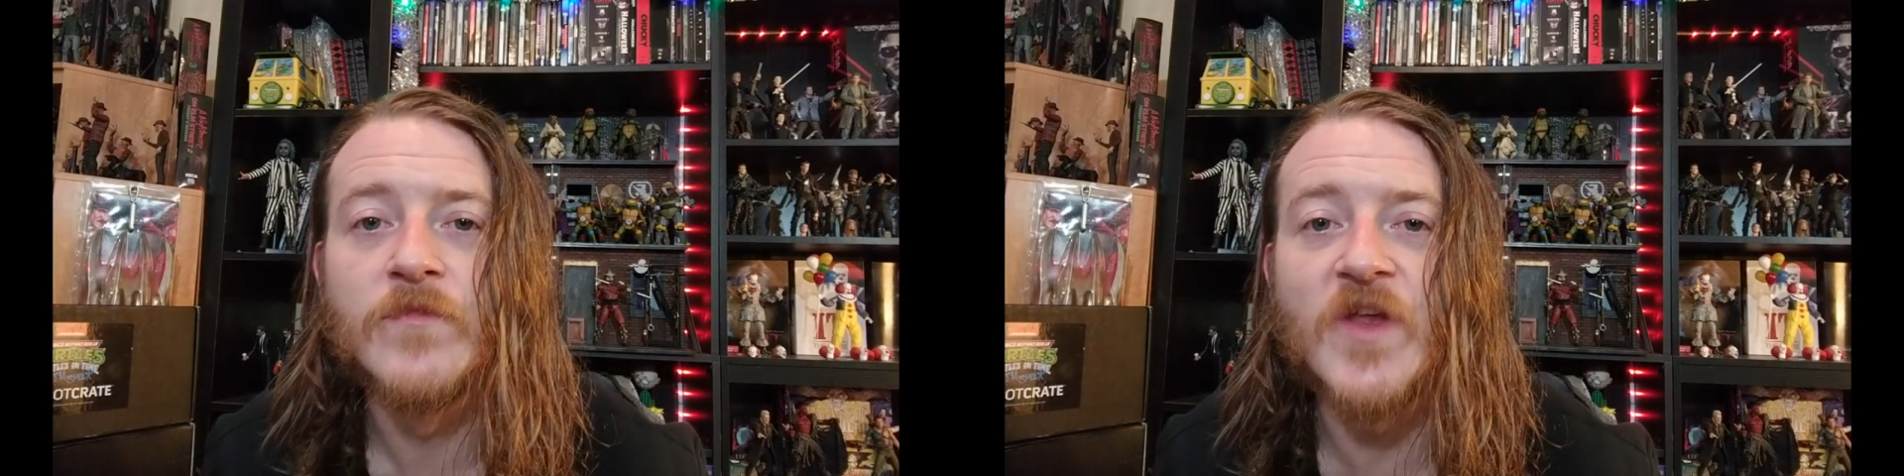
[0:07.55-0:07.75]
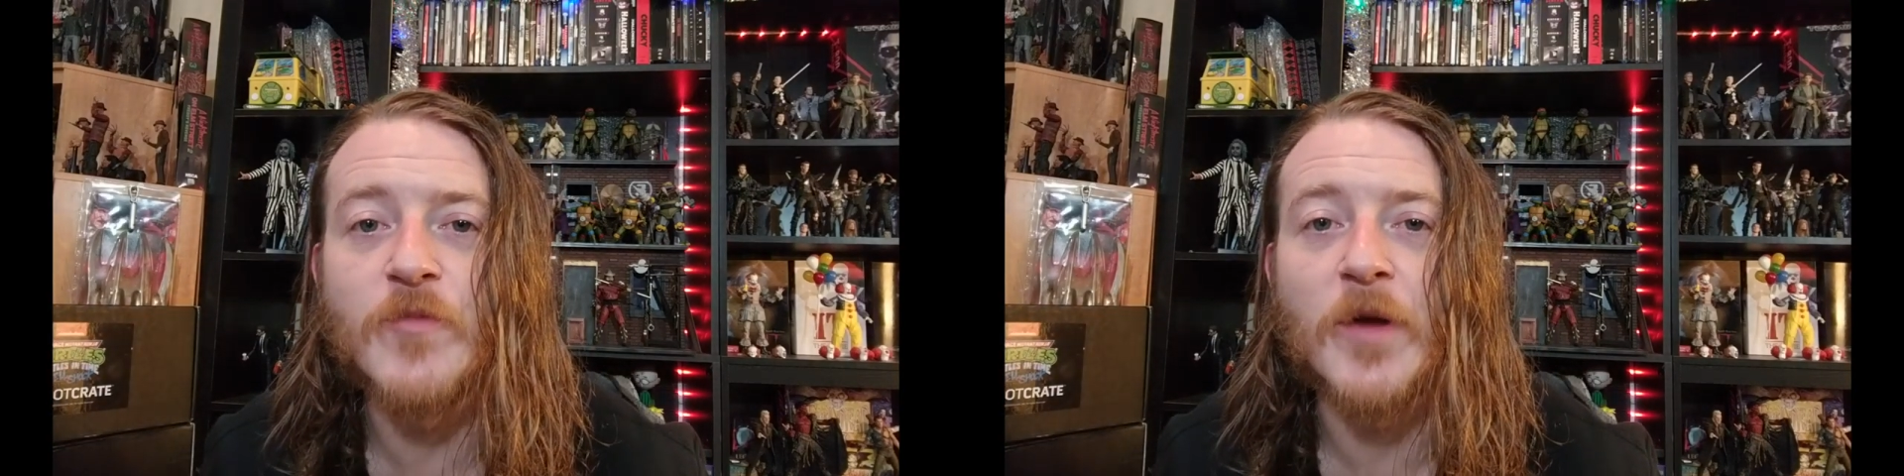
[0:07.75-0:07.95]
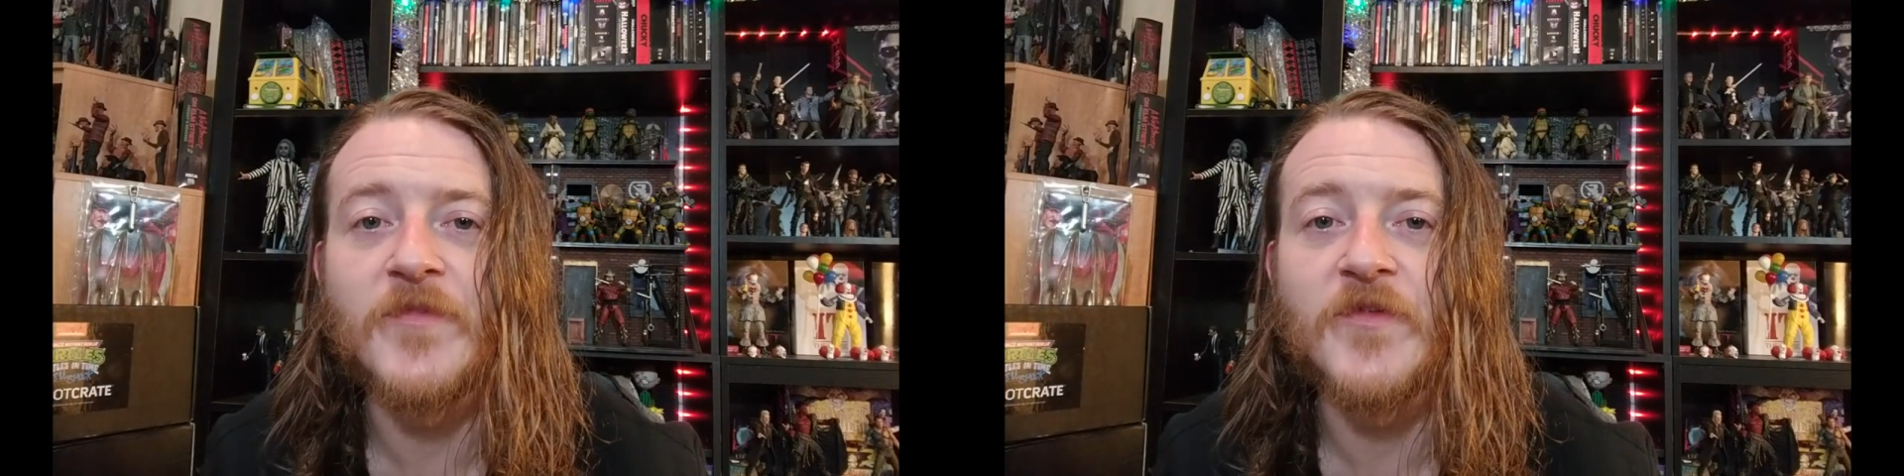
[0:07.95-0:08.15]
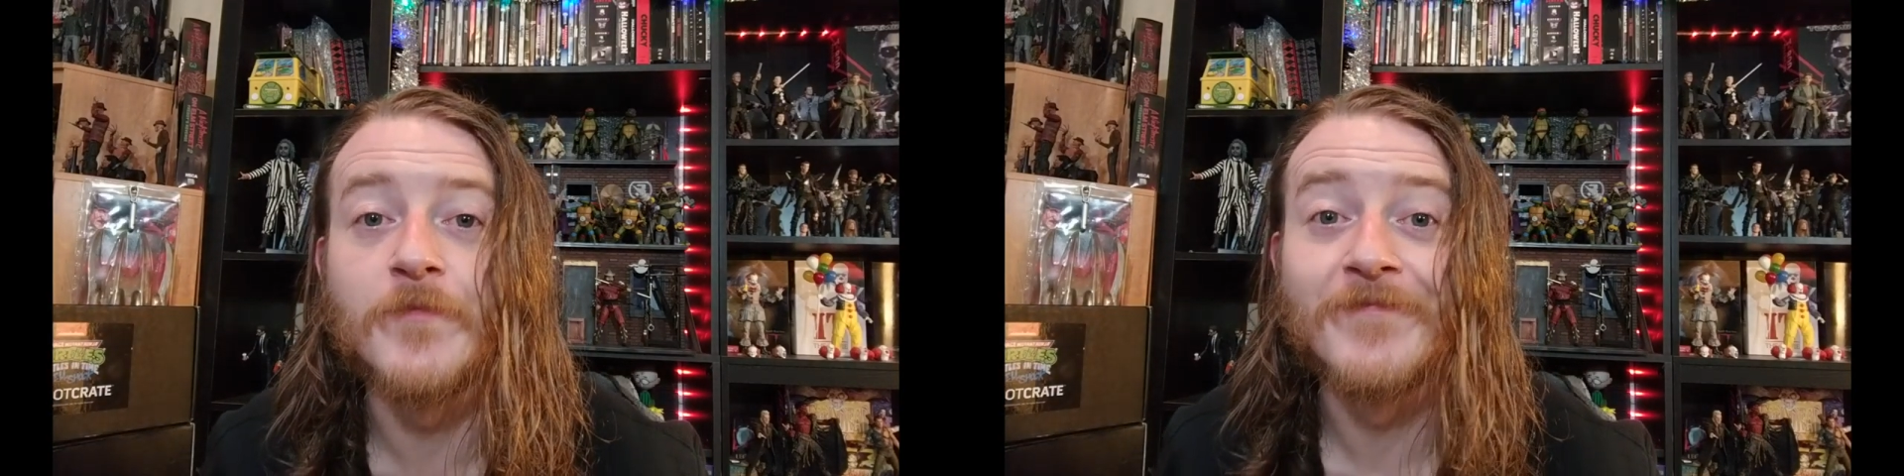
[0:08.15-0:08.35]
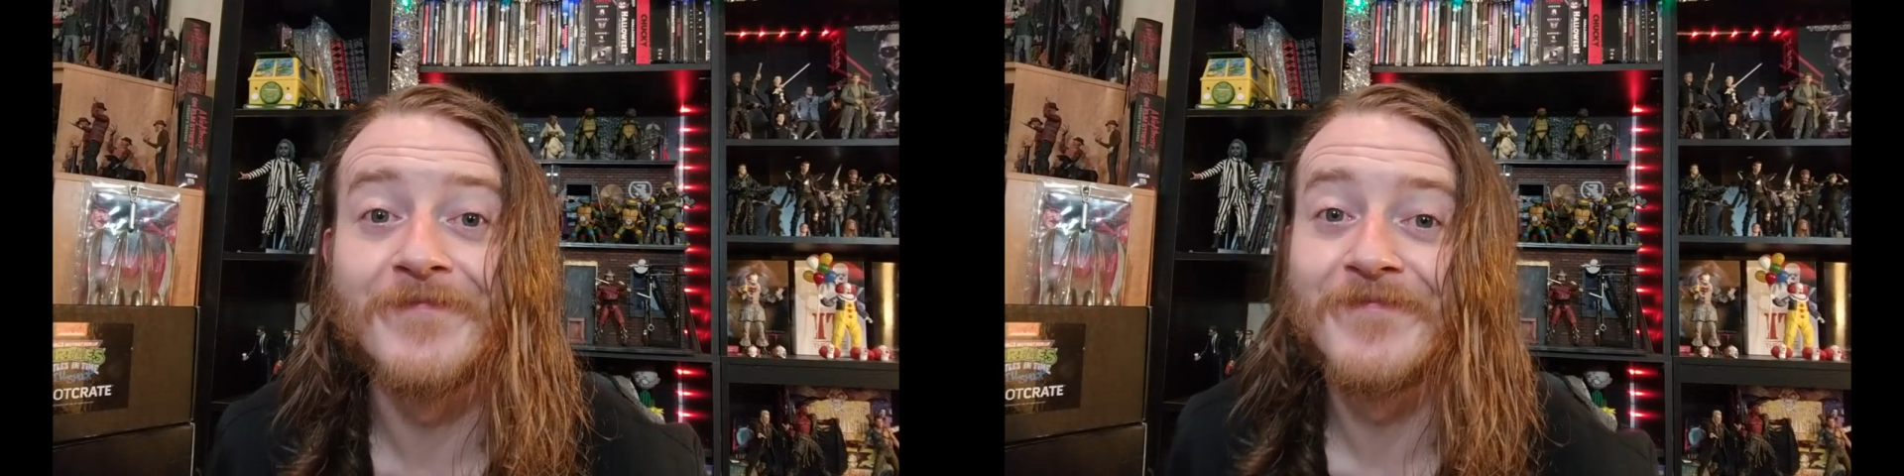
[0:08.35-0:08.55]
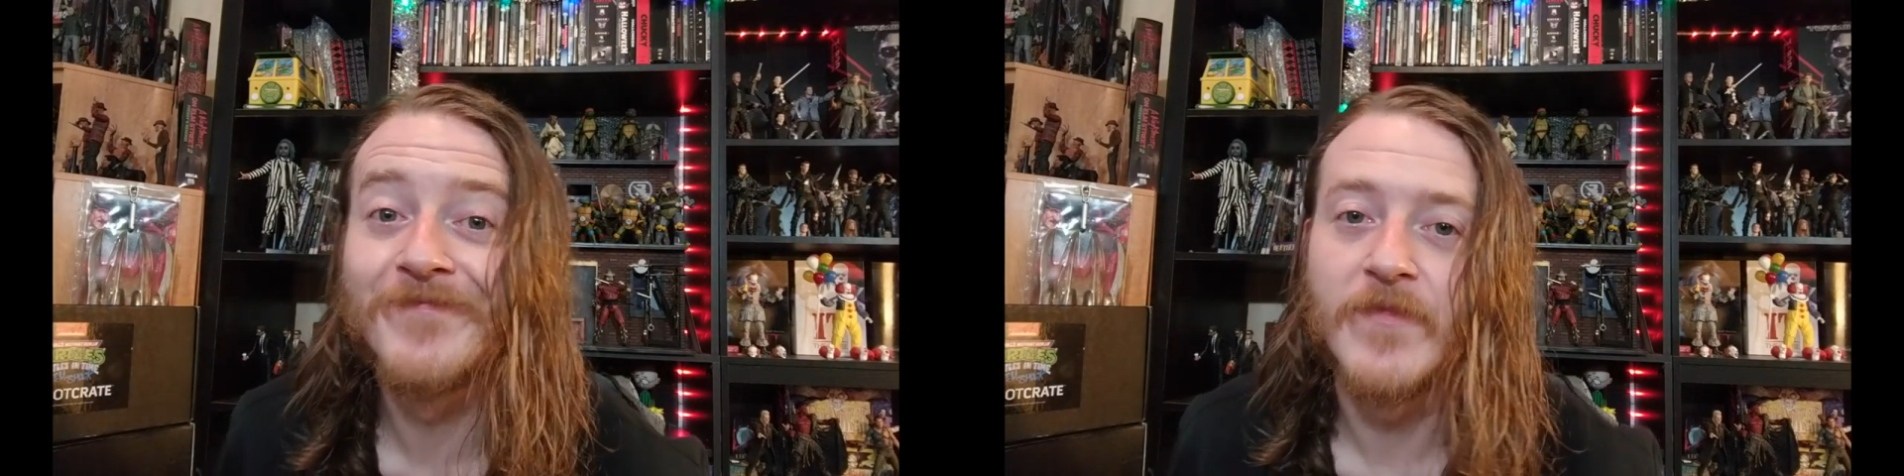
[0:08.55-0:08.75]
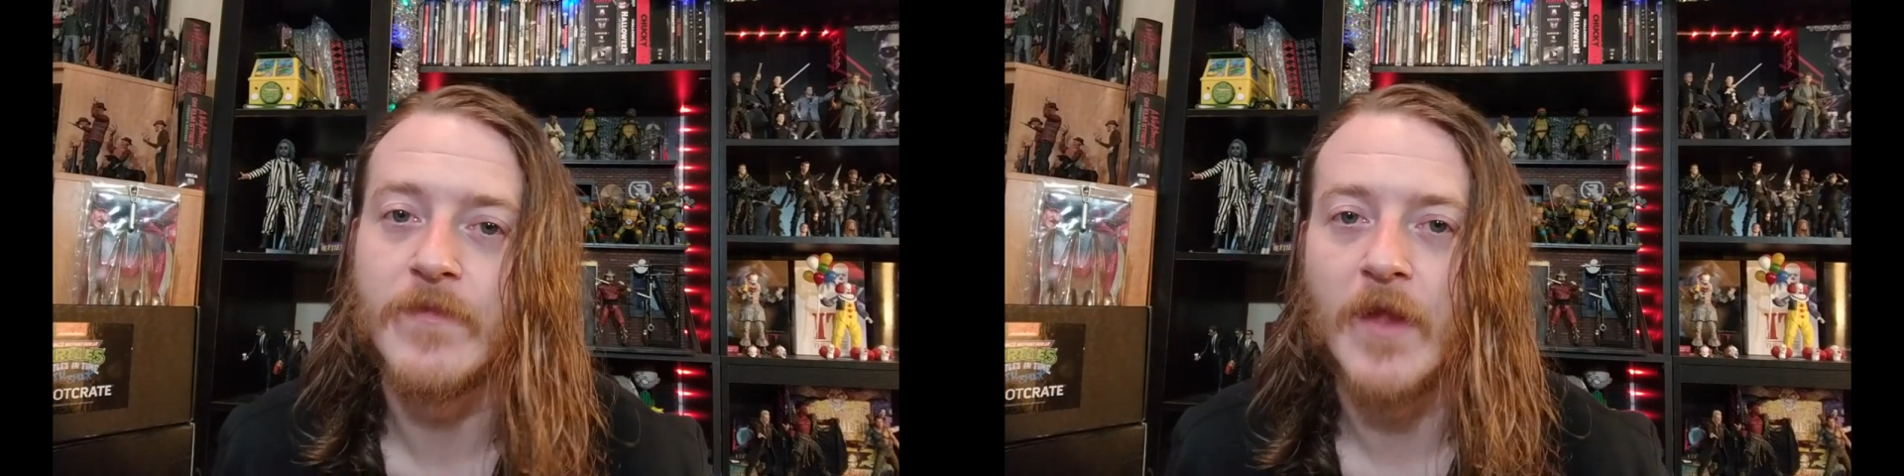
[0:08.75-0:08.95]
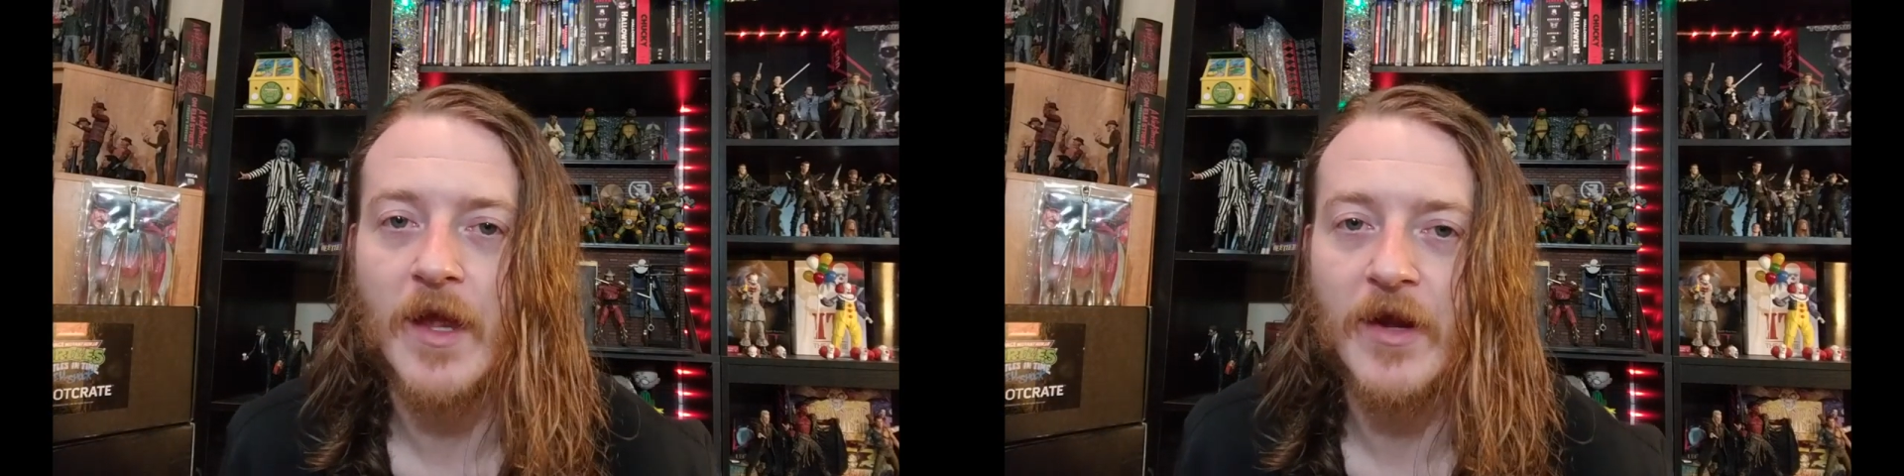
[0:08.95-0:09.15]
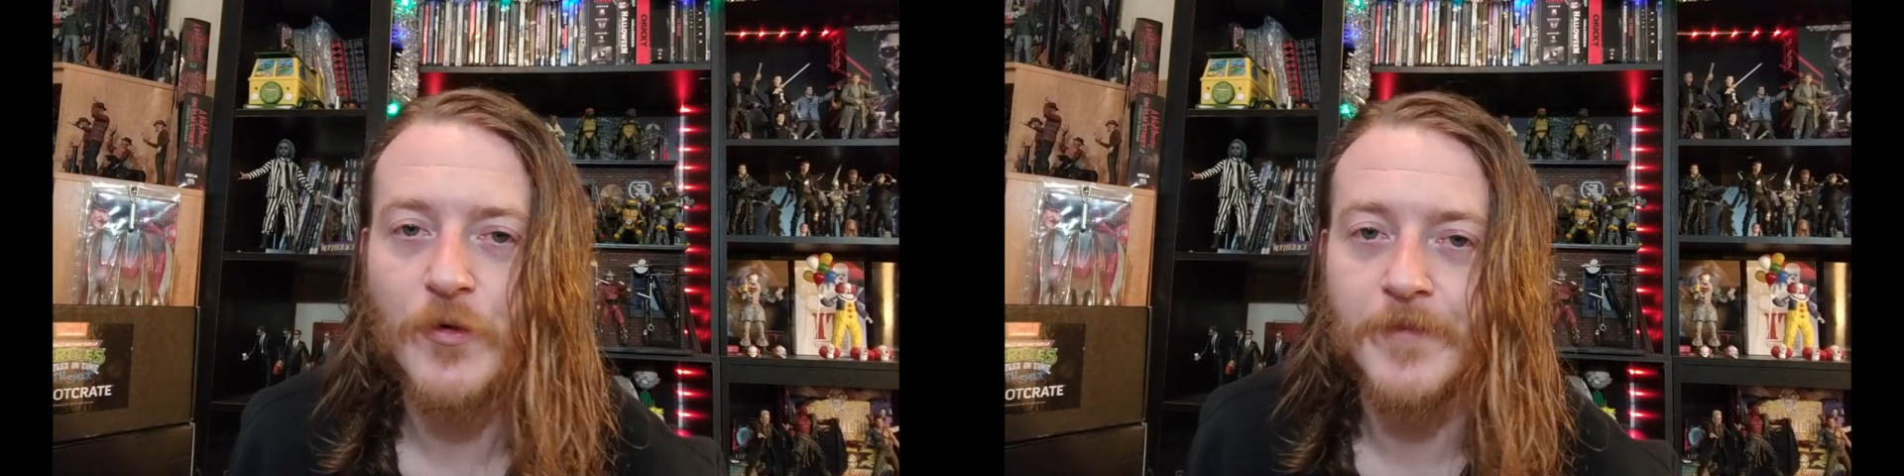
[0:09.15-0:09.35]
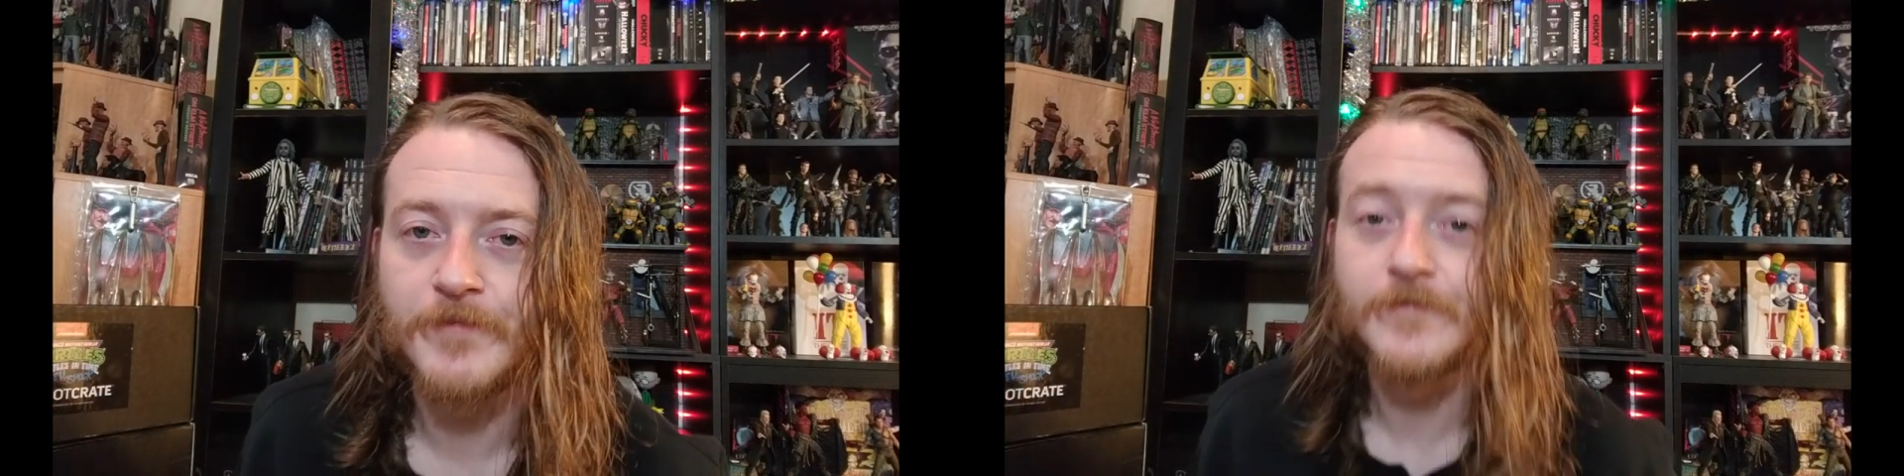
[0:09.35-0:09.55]
What's up, creeps? How you
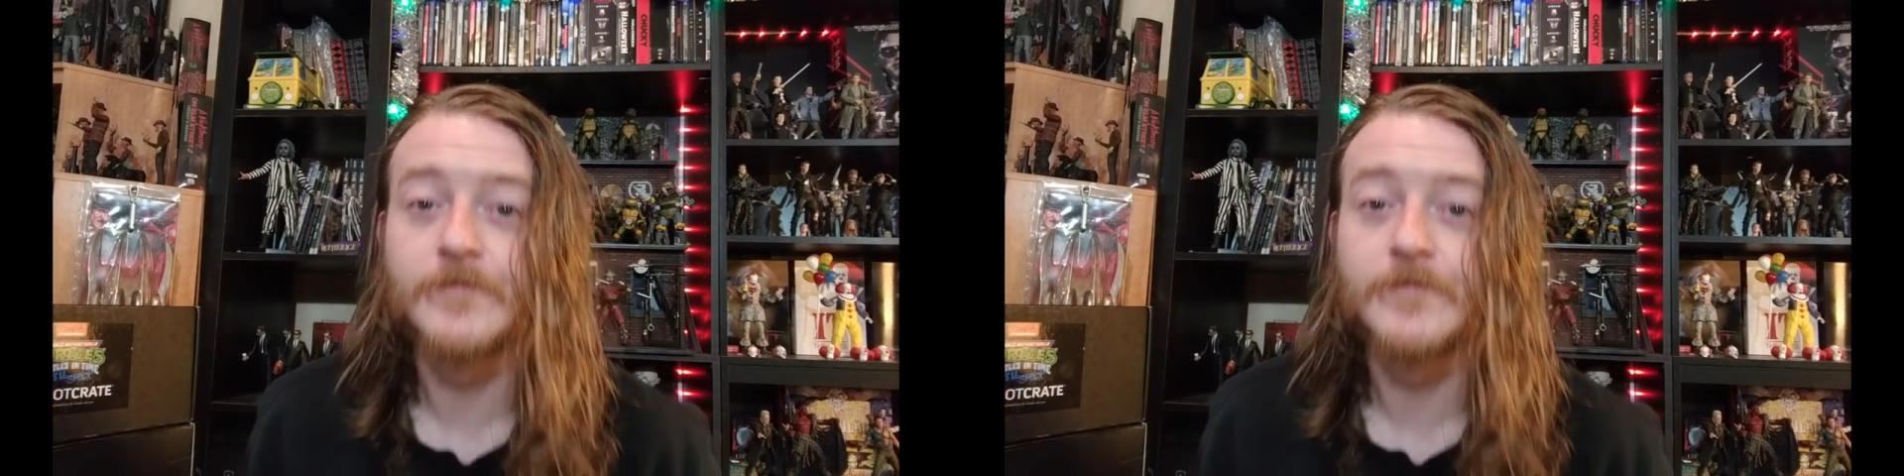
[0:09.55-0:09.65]
doing?